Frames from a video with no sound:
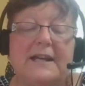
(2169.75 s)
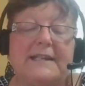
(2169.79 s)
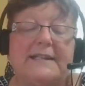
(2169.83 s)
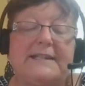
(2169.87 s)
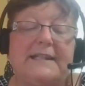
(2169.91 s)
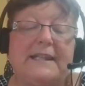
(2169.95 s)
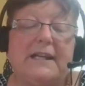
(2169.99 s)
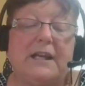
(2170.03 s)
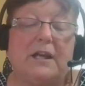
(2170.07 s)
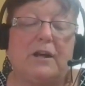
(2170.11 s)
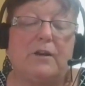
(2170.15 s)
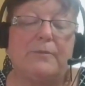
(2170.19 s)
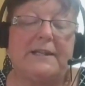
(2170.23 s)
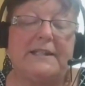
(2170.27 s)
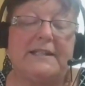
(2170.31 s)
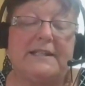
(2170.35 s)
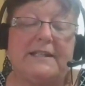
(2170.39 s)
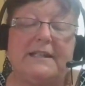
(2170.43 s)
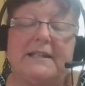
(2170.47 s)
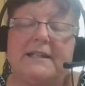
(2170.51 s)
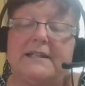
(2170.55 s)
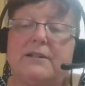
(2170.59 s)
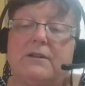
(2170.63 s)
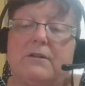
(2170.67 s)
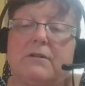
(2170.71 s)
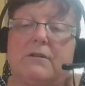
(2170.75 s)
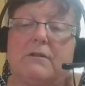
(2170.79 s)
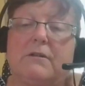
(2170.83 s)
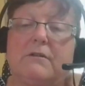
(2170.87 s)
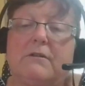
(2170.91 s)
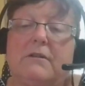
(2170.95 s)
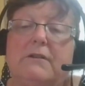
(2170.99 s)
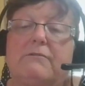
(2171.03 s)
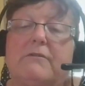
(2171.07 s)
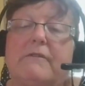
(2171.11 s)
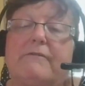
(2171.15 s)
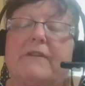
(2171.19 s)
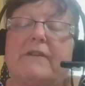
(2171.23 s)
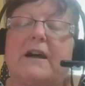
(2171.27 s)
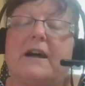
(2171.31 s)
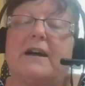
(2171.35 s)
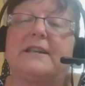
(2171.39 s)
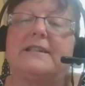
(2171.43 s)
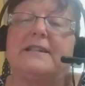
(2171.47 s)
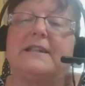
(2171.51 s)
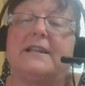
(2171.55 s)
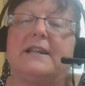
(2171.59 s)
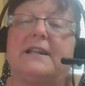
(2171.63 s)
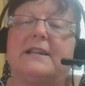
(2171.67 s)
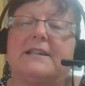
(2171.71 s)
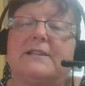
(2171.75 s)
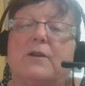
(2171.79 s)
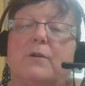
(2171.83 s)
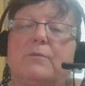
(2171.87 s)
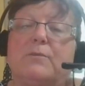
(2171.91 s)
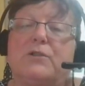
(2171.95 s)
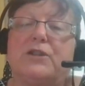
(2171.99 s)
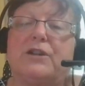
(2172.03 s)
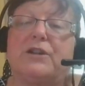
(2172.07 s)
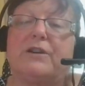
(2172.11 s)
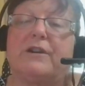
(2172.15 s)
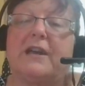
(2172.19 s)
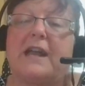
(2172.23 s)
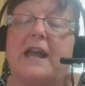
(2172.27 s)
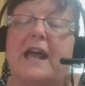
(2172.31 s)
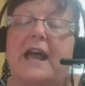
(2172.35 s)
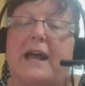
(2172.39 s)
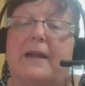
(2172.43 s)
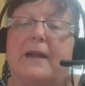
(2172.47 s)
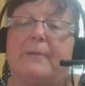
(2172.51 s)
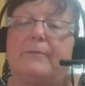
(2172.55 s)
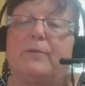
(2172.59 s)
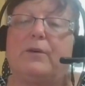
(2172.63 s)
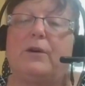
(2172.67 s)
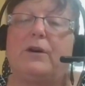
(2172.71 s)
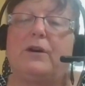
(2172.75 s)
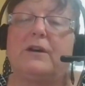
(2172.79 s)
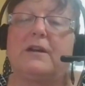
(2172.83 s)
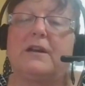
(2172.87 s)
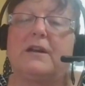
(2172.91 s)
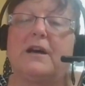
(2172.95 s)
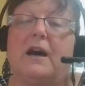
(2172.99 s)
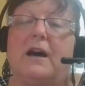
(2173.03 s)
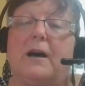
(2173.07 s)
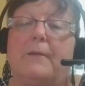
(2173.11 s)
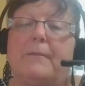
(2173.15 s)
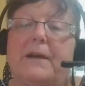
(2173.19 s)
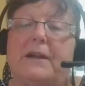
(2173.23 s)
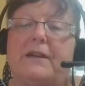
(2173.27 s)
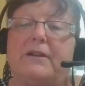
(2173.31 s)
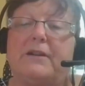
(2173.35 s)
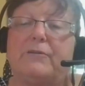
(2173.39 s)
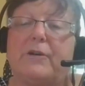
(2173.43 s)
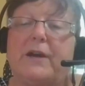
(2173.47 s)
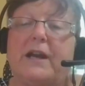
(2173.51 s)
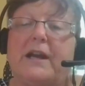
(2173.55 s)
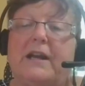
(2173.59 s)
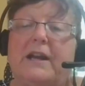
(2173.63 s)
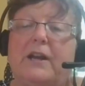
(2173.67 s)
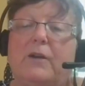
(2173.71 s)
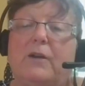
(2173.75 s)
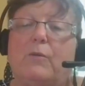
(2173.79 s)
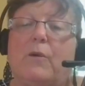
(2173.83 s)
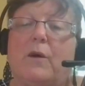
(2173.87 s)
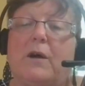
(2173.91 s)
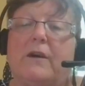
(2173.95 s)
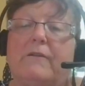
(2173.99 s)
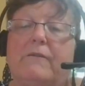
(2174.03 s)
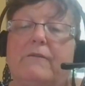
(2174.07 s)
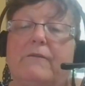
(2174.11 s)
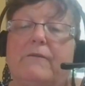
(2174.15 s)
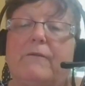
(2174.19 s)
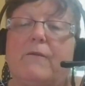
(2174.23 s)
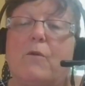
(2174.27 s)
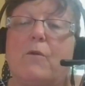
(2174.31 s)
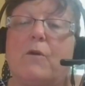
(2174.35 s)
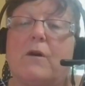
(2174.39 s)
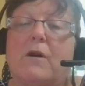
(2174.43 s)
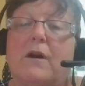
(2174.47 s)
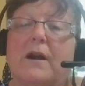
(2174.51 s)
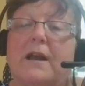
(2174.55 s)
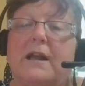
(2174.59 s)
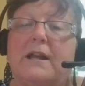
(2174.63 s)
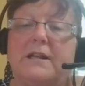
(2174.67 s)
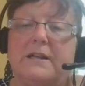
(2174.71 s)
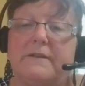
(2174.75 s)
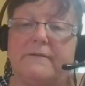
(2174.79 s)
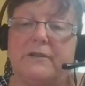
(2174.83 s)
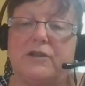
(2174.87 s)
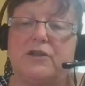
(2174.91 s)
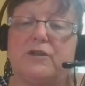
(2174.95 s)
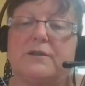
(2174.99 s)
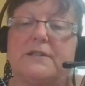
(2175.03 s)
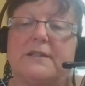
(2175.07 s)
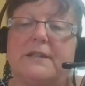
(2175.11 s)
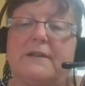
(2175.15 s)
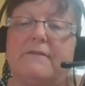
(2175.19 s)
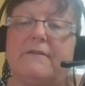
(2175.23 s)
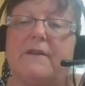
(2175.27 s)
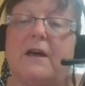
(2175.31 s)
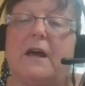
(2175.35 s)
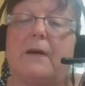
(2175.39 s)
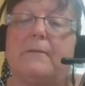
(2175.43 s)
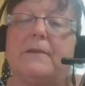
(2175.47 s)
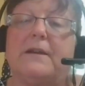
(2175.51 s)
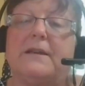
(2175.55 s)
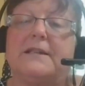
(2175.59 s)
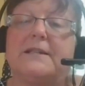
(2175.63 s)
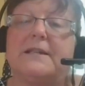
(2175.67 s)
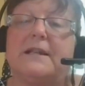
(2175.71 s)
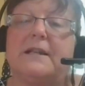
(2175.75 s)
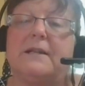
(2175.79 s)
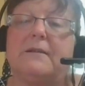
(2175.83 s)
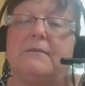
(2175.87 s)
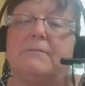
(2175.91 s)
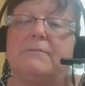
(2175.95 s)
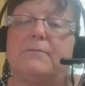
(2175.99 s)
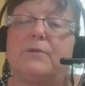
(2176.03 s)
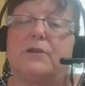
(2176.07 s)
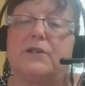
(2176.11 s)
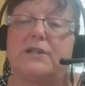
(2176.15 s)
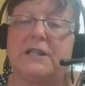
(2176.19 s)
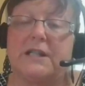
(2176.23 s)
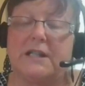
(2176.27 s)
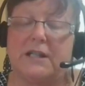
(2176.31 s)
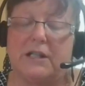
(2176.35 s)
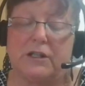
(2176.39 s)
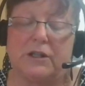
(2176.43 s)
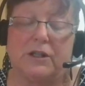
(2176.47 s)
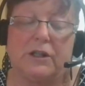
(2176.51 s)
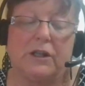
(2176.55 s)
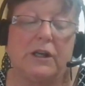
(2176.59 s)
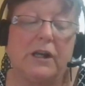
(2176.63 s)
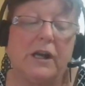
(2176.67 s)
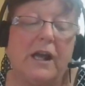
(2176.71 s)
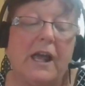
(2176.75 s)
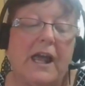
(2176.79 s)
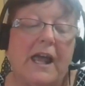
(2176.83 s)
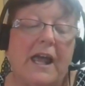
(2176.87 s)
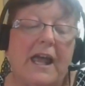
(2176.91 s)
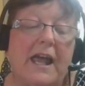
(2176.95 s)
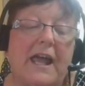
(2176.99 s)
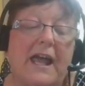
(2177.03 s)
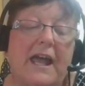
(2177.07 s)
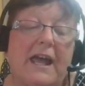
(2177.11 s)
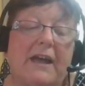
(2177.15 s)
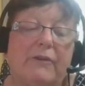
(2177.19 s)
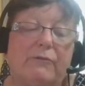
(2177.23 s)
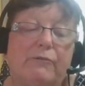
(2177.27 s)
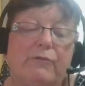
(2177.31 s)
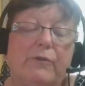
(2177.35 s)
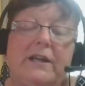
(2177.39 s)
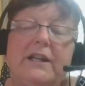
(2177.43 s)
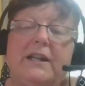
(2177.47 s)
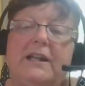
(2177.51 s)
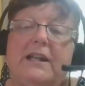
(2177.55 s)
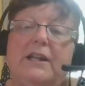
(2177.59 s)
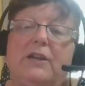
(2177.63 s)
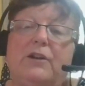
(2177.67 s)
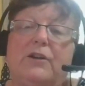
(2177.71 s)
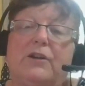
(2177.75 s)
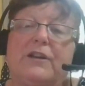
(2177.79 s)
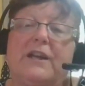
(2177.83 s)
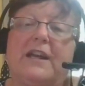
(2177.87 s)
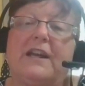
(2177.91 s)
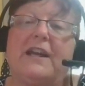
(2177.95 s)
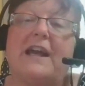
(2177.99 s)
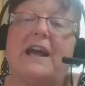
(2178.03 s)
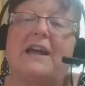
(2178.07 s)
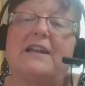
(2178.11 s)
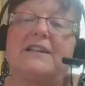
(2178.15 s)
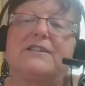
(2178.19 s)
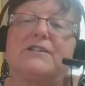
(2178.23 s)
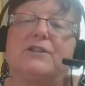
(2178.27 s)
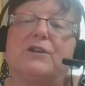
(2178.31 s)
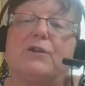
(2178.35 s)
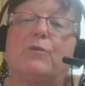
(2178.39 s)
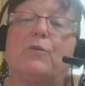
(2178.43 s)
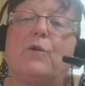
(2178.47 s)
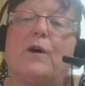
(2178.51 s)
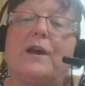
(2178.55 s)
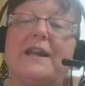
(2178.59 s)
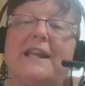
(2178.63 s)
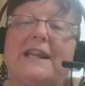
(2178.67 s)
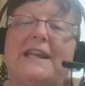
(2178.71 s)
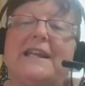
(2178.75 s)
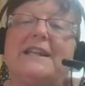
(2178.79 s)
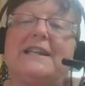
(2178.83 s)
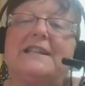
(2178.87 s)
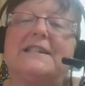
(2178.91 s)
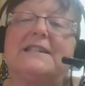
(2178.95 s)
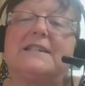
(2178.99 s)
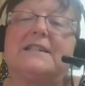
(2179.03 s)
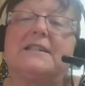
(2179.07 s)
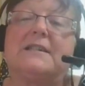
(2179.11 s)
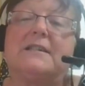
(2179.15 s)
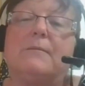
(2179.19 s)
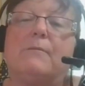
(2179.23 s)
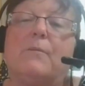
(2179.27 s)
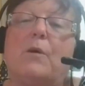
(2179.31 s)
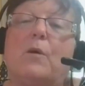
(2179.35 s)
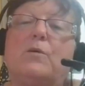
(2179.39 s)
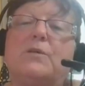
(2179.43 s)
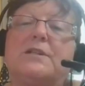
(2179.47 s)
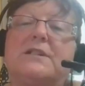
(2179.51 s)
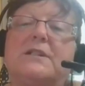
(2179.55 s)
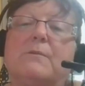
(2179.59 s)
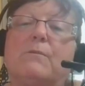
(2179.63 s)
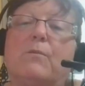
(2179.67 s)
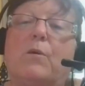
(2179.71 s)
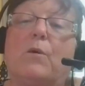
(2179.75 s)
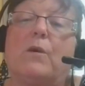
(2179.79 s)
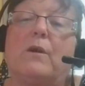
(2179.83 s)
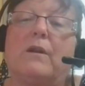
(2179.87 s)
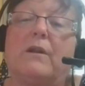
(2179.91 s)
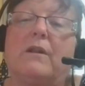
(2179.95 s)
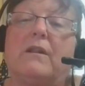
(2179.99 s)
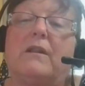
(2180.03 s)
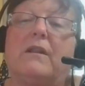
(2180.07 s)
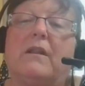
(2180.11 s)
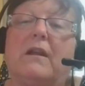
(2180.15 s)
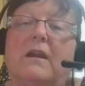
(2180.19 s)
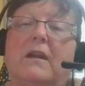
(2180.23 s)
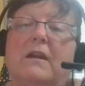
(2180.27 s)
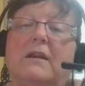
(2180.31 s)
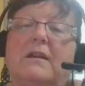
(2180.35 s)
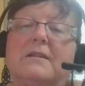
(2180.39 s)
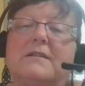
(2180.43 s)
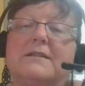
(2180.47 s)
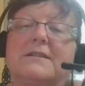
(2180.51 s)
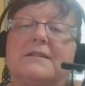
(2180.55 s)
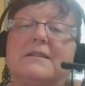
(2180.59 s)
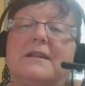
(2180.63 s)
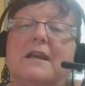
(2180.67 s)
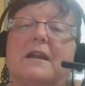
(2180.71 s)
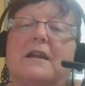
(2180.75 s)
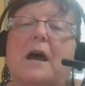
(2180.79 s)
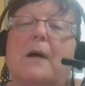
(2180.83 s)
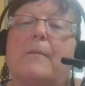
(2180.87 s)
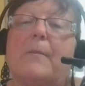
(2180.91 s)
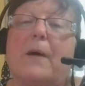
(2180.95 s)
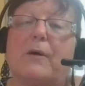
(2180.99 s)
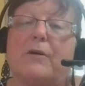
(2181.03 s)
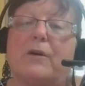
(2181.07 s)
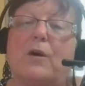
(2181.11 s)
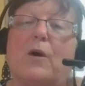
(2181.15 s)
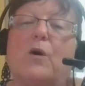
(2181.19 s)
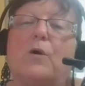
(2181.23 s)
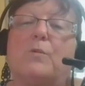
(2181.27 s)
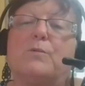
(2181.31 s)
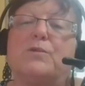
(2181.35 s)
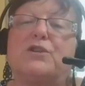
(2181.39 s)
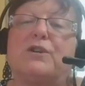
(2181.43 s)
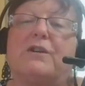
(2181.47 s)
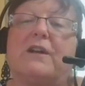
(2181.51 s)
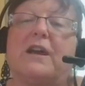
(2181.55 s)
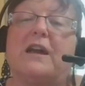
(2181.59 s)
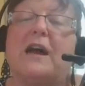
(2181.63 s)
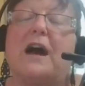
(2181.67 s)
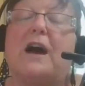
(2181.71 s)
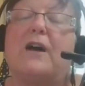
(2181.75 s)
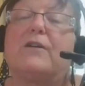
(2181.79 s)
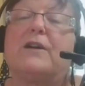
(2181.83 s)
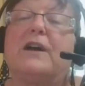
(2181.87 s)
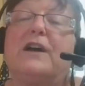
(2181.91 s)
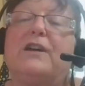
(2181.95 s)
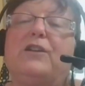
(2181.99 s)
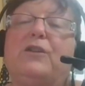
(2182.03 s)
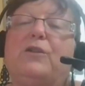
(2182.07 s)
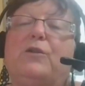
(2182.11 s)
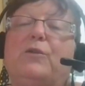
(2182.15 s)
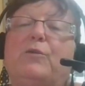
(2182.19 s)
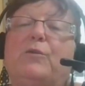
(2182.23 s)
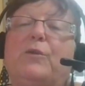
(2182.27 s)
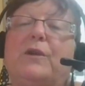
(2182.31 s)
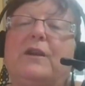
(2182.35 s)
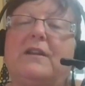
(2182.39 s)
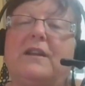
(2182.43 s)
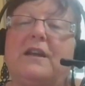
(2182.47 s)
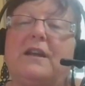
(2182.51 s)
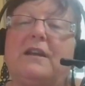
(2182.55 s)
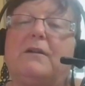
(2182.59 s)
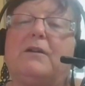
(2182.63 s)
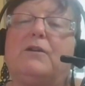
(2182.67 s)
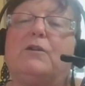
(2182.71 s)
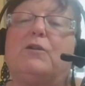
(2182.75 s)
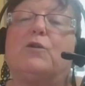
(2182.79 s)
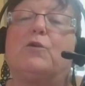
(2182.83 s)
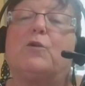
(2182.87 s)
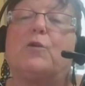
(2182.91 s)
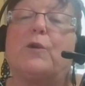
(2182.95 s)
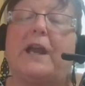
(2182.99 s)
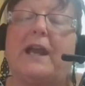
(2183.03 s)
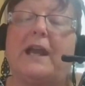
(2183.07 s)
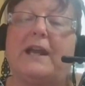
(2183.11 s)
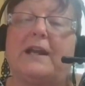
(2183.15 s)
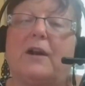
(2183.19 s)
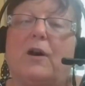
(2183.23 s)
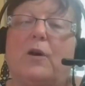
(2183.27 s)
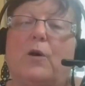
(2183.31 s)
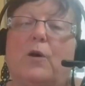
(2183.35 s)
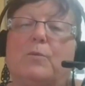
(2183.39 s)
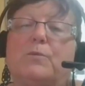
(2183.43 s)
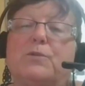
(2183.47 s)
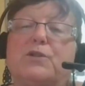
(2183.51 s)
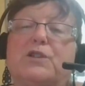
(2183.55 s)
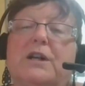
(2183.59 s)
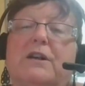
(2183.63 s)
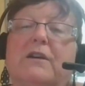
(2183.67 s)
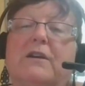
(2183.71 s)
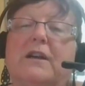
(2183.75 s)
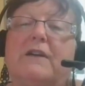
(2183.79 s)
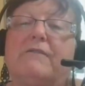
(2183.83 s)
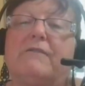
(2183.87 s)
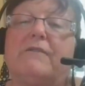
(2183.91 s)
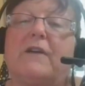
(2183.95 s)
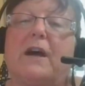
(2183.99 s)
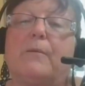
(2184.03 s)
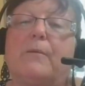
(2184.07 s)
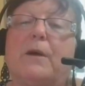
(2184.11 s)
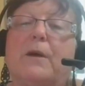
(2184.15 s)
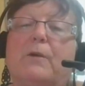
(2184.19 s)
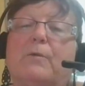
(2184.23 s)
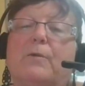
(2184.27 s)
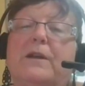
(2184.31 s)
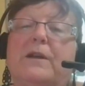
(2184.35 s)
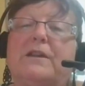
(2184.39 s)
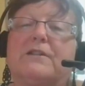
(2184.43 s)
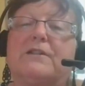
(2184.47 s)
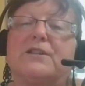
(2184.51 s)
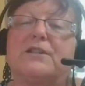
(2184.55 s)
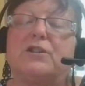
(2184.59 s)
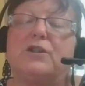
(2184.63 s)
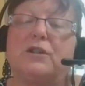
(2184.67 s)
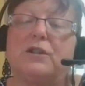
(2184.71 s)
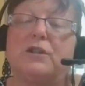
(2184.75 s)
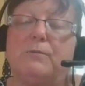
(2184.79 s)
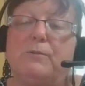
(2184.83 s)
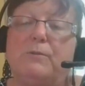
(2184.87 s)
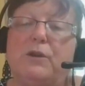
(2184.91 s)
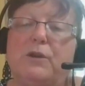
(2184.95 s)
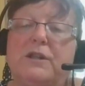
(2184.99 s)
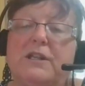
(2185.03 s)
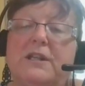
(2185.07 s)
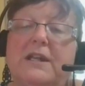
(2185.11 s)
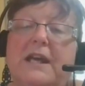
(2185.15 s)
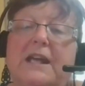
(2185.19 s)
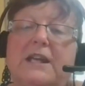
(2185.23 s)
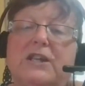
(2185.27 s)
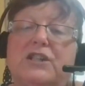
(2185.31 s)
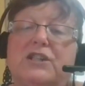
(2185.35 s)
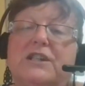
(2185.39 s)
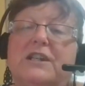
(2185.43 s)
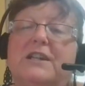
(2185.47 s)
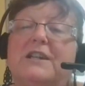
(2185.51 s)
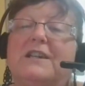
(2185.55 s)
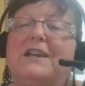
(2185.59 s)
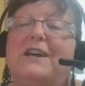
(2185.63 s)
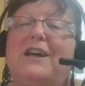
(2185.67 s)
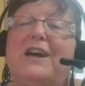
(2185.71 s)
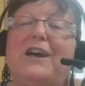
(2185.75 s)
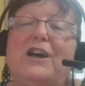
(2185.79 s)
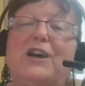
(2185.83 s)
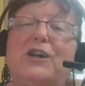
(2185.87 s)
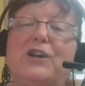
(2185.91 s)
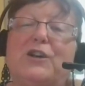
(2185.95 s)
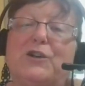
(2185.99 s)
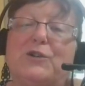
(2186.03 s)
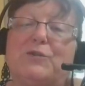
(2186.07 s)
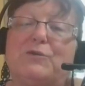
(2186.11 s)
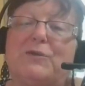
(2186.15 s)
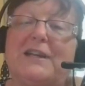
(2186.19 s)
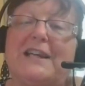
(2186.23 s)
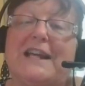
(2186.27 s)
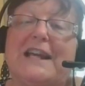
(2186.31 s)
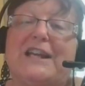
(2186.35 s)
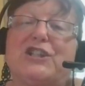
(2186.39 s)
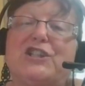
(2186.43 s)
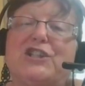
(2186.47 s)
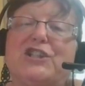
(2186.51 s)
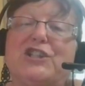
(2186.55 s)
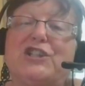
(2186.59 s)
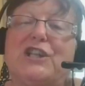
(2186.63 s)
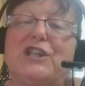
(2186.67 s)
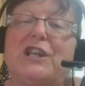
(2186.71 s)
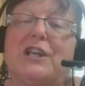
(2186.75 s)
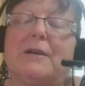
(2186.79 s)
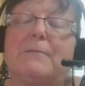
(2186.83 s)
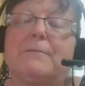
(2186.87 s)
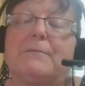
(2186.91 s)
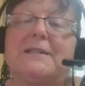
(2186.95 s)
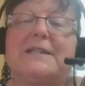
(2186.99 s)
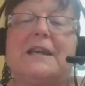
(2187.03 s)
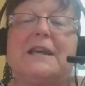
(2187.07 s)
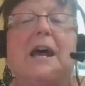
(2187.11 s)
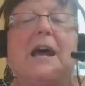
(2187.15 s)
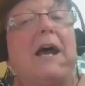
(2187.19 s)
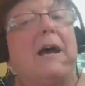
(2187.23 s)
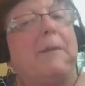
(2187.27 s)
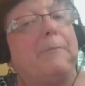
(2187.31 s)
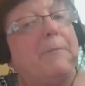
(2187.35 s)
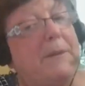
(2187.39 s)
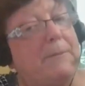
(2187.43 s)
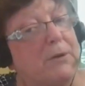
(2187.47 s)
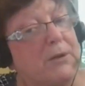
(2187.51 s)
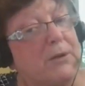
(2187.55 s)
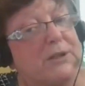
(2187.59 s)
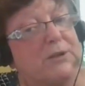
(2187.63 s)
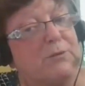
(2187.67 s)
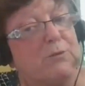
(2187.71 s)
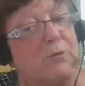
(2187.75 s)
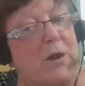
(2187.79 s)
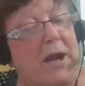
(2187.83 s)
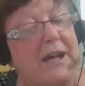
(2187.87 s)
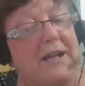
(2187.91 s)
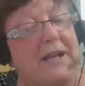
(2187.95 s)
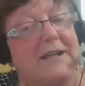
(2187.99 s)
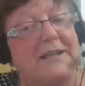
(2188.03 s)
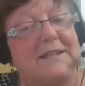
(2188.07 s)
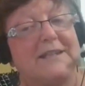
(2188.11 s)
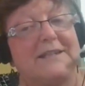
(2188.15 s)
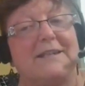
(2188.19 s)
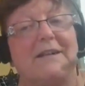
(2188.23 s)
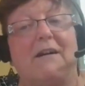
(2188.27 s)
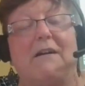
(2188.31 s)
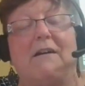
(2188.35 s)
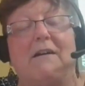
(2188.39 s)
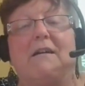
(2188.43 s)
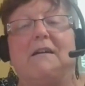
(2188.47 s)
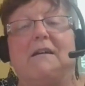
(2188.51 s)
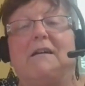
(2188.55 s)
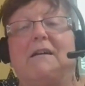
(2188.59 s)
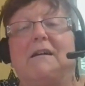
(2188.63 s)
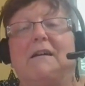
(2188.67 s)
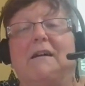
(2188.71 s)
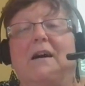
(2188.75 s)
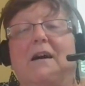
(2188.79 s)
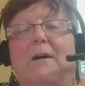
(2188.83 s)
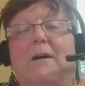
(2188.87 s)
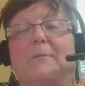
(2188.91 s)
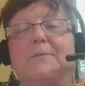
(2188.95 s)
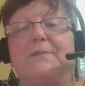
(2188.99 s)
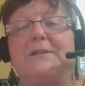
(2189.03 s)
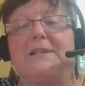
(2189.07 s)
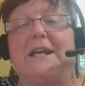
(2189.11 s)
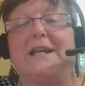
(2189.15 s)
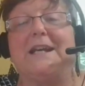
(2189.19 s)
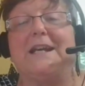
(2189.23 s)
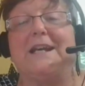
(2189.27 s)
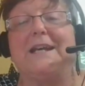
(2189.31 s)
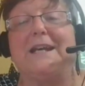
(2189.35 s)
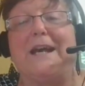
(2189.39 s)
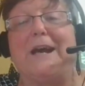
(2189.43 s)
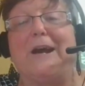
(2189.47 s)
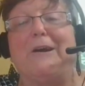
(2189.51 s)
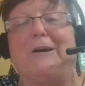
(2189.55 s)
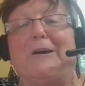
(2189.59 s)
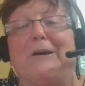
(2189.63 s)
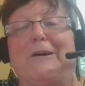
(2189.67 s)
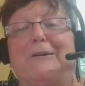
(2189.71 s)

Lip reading: CLBC is currently revising its home sharing handbook and creating one for individuals and families in particular, and really looking at sort of what is the most important things about a home sharing. How can you really create a home sharing environment when there's good communication, good relationships, people's rights are taken care